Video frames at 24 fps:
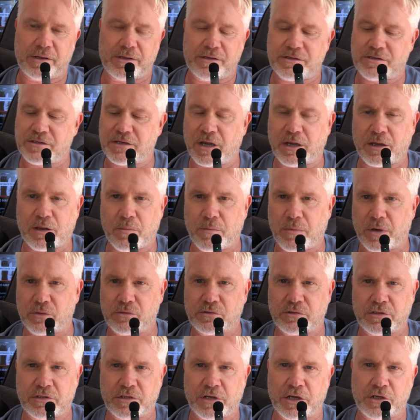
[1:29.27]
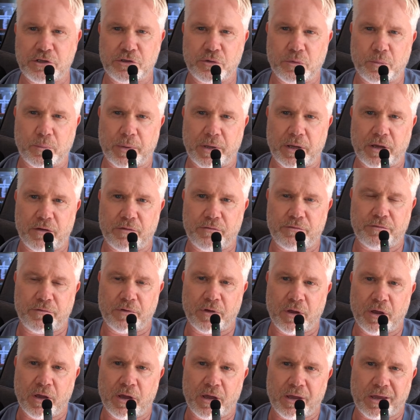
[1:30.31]
the second most essential bit of
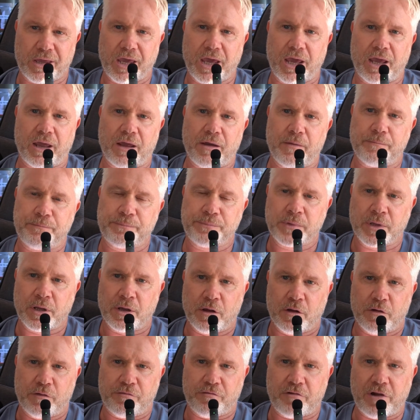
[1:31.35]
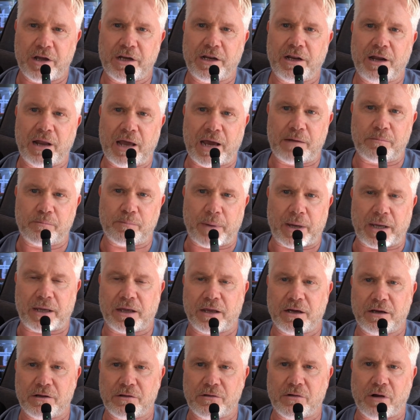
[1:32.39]
kit for any lad
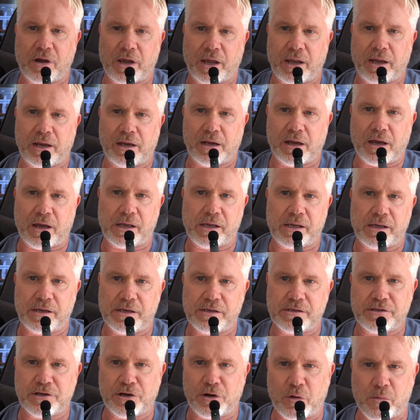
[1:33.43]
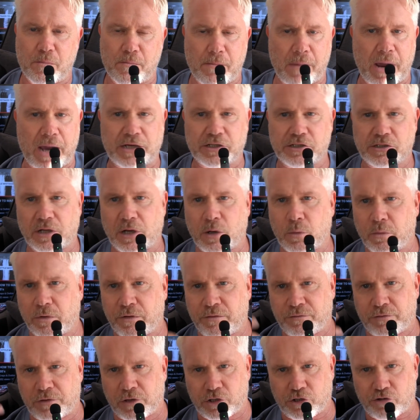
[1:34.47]
back in the 1980s. You know, matched up
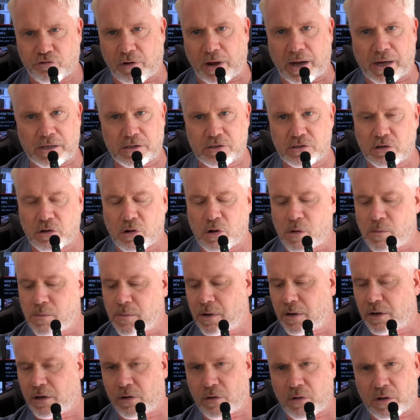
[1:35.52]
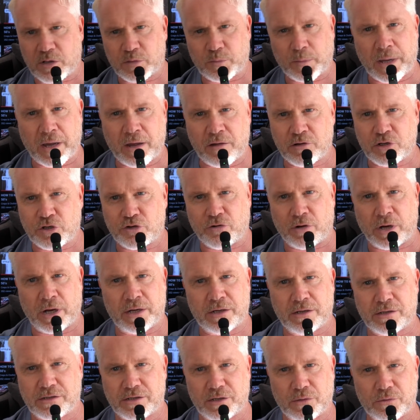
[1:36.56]
with your track top and a nice pair of
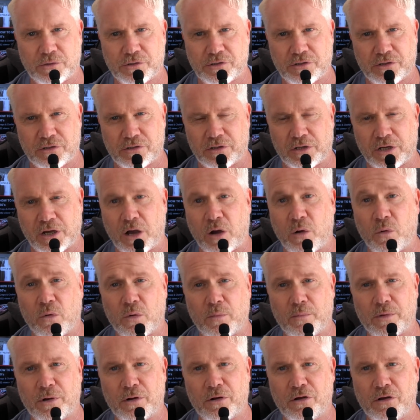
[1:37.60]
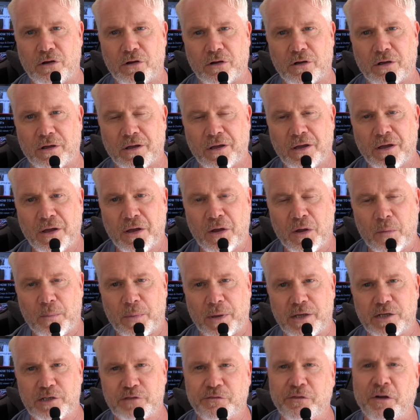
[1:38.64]
trainers, it was just the ultimate look.
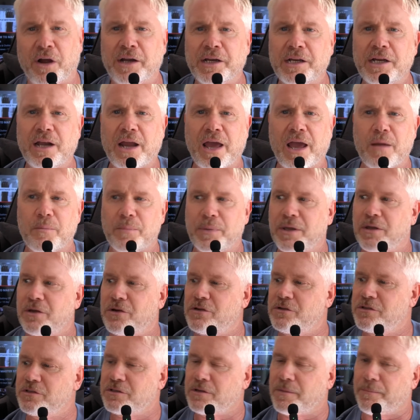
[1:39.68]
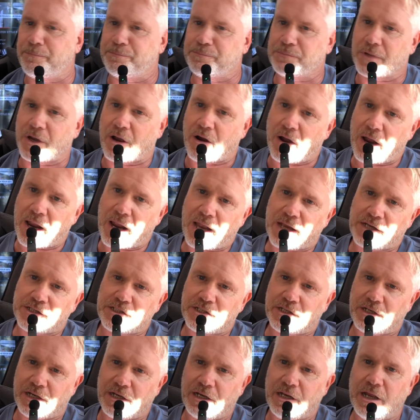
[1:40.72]
But it's funny now because I
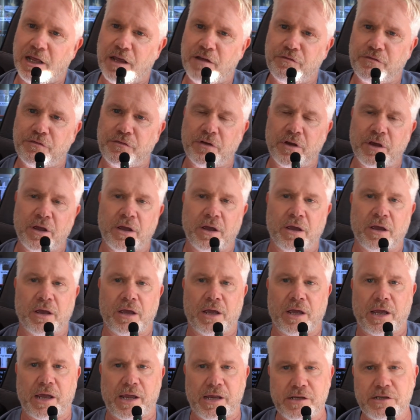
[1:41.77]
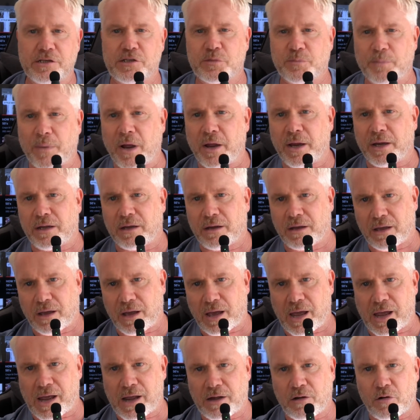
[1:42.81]
actually live in Spain,
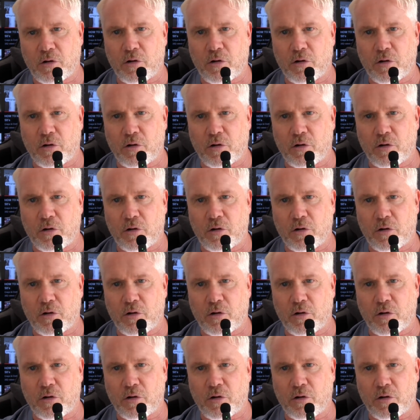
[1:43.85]
and